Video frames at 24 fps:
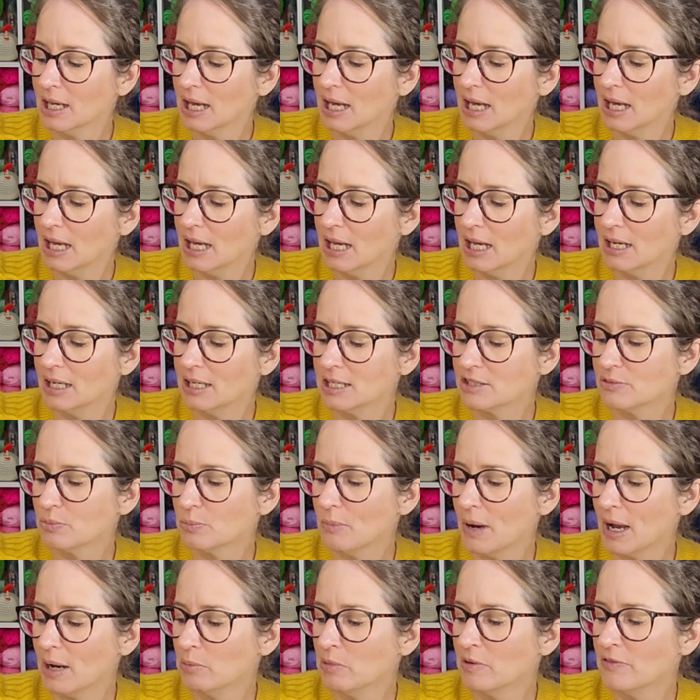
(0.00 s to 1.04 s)
and it's
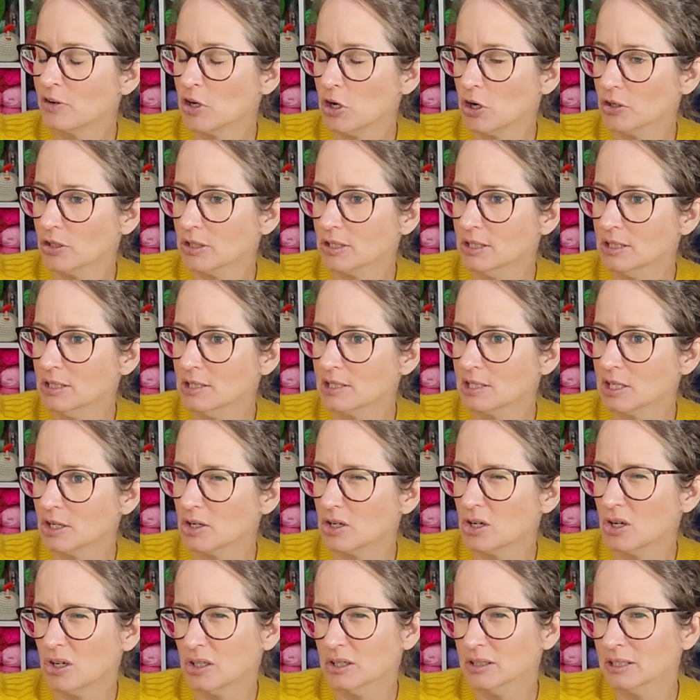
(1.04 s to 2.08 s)
made with cotton. So
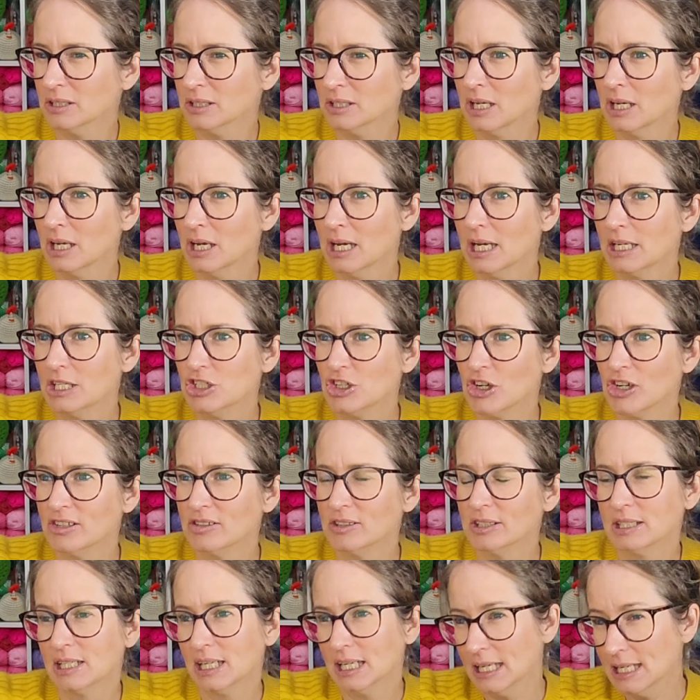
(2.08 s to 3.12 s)
cotton
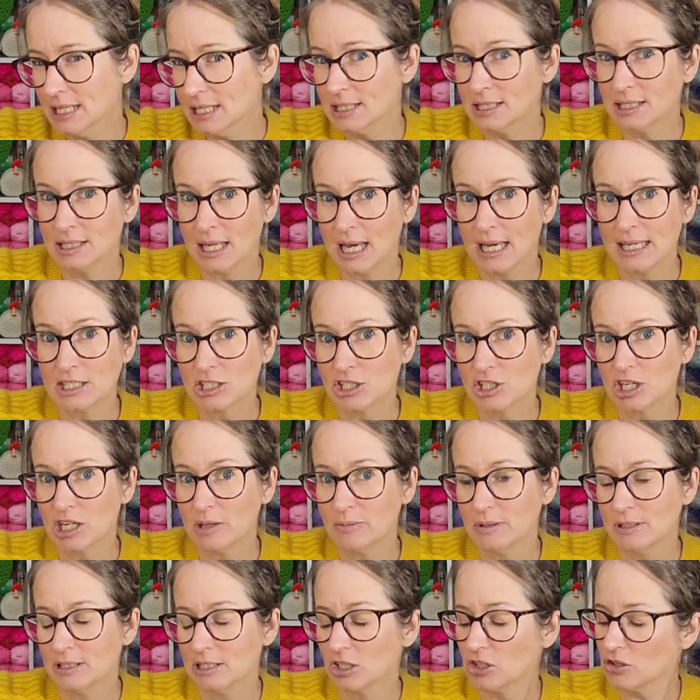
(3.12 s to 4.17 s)
generally isn't as cheap
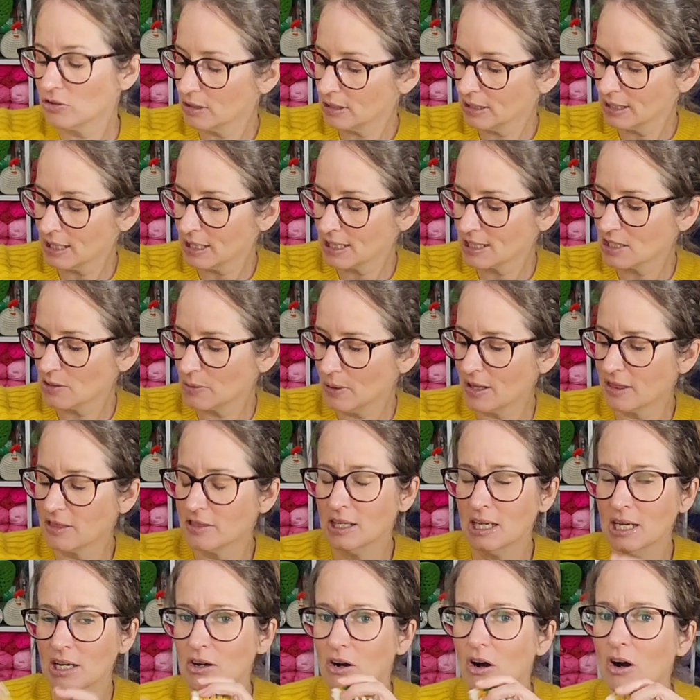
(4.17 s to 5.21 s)
as acrylic. So I
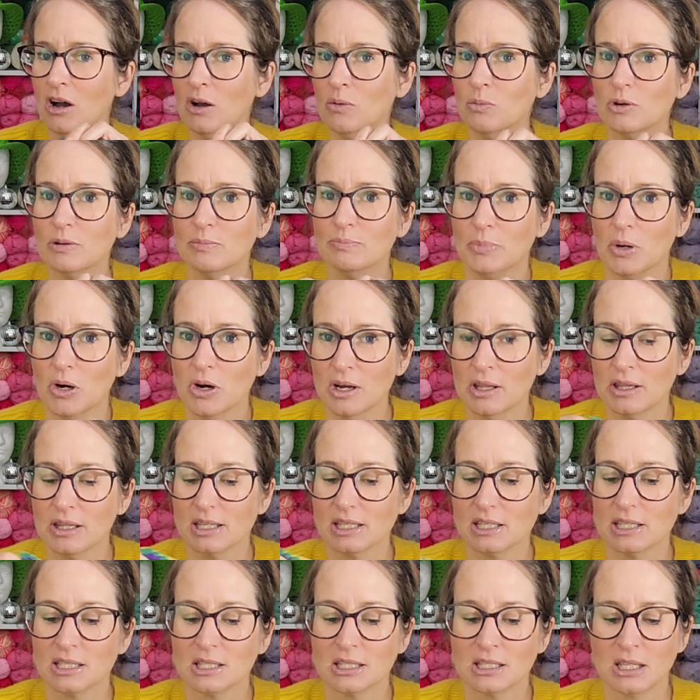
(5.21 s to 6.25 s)
think I would buy
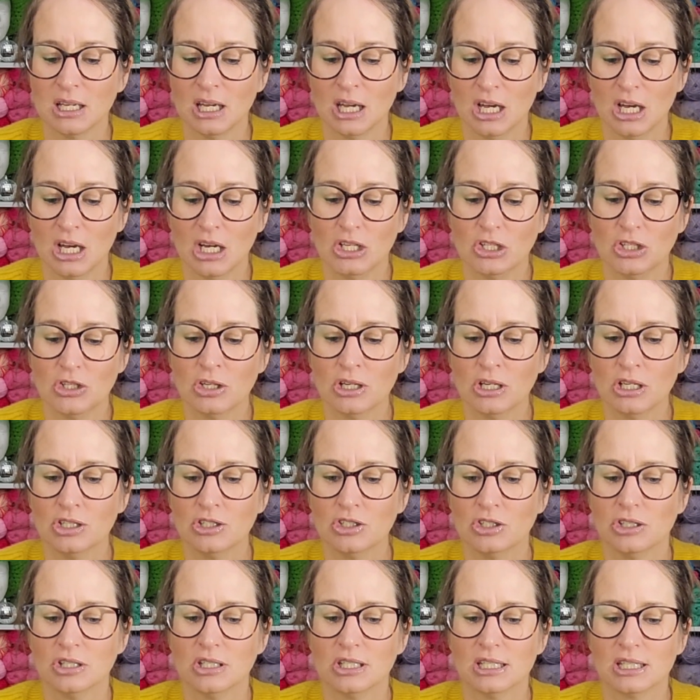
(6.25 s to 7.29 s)
this. You could
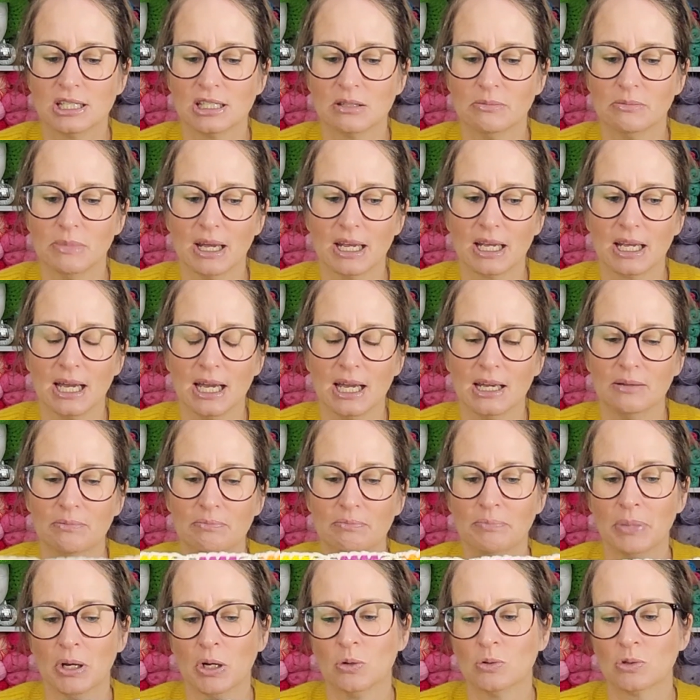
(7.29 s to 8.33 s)
use this to make a
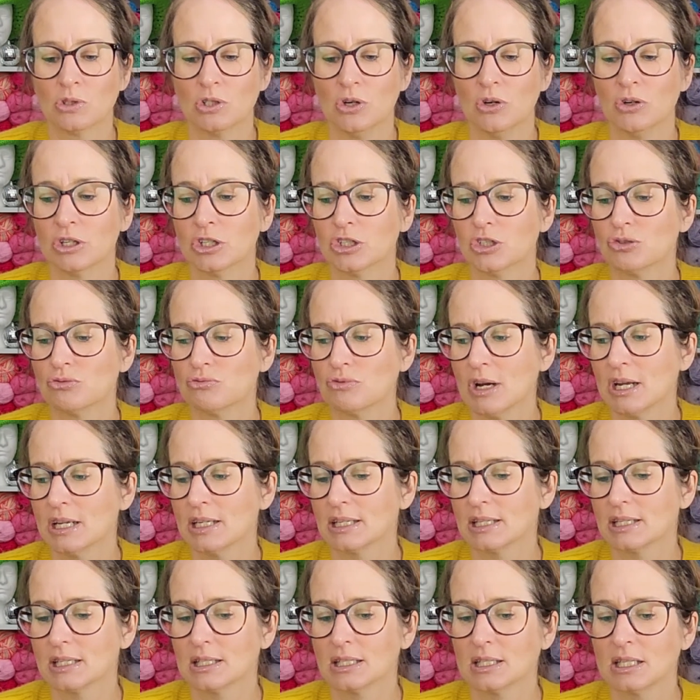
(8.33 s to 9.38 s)
belt on a
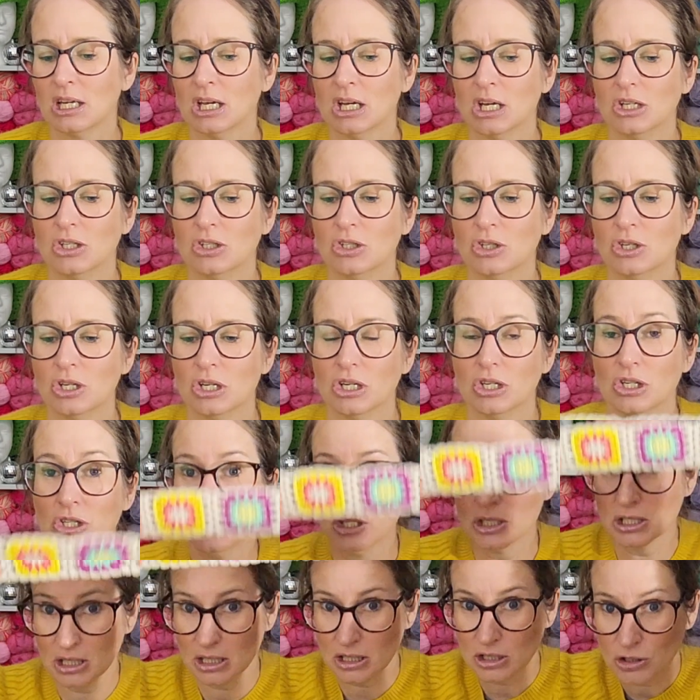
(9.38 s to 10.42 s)
dress. You could
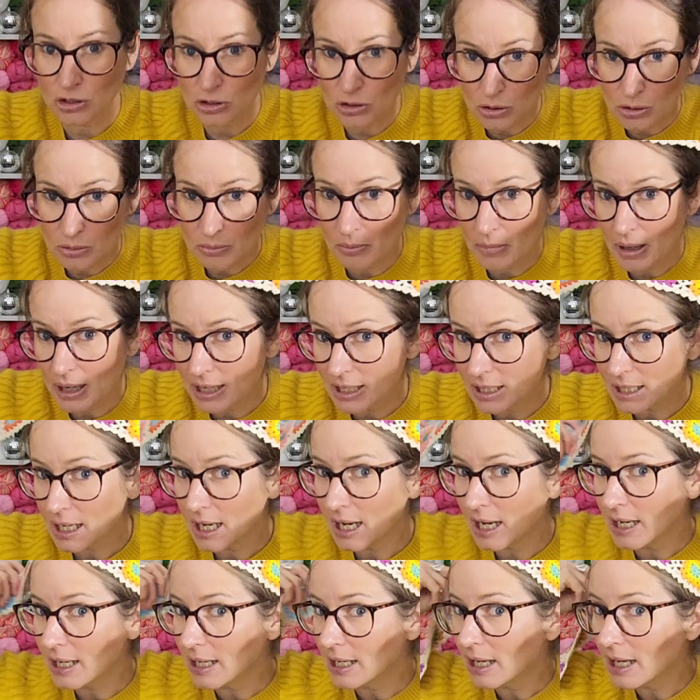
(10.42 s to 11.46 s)
use it to make
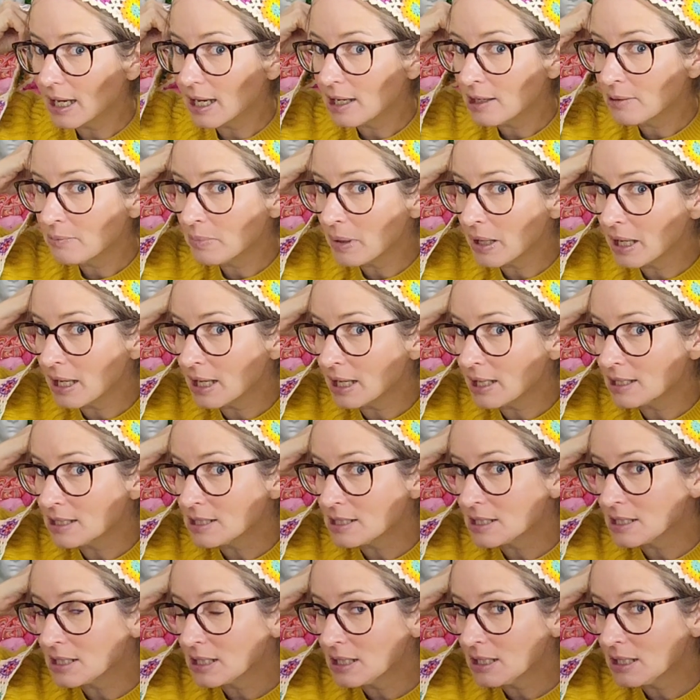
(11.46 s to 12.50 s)
a
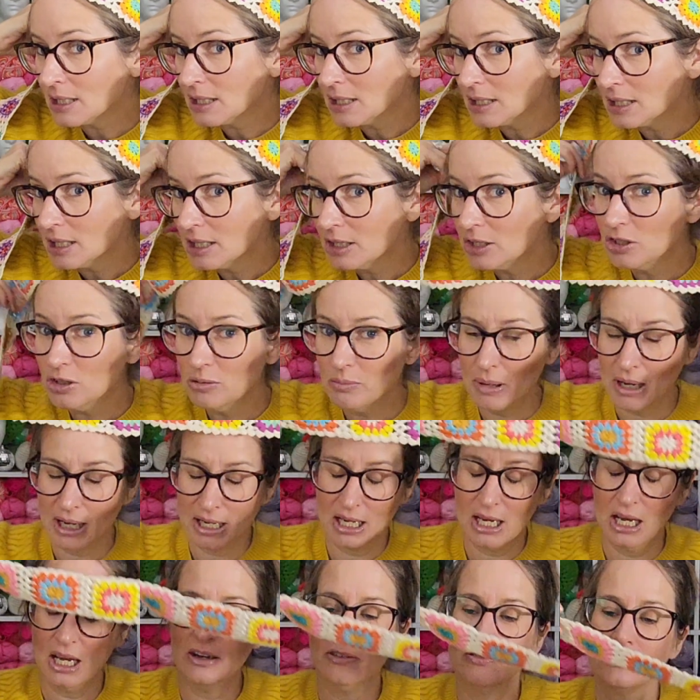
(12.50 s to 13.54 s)
headband. You may
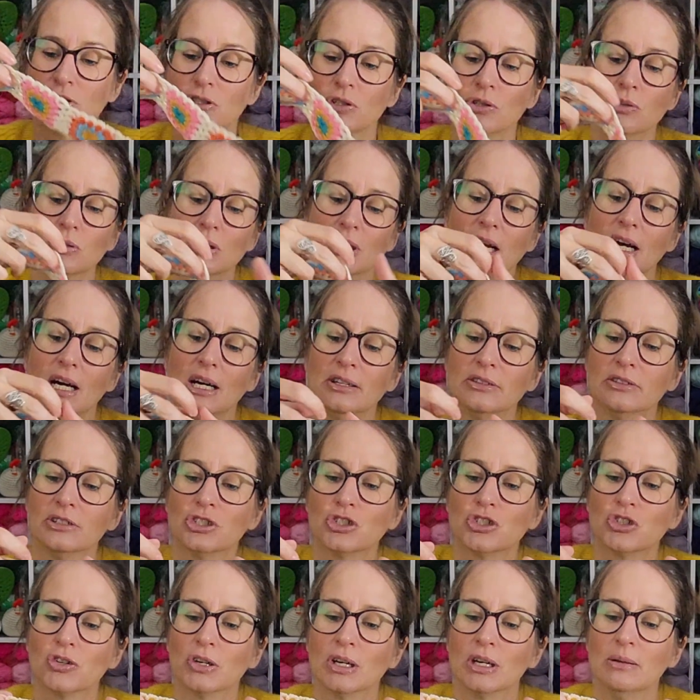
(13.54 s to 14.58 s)
have to cut the
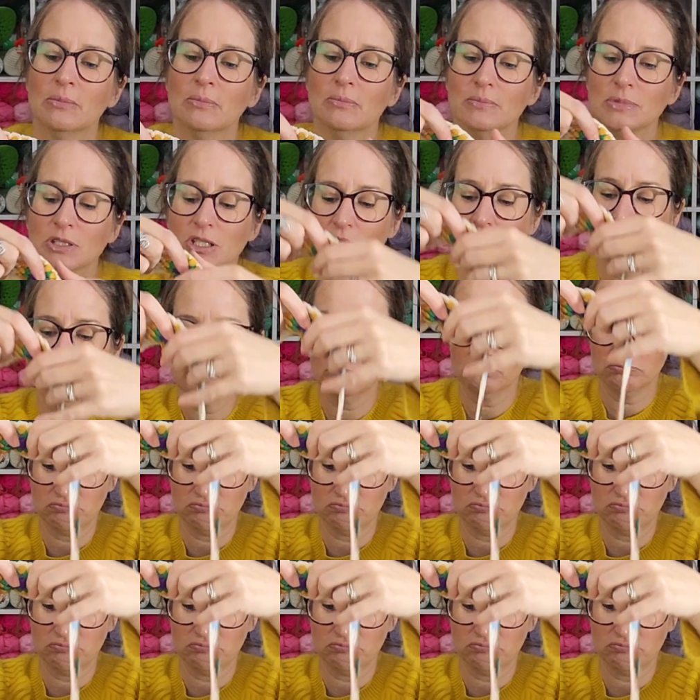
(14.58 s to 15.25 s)
trim. So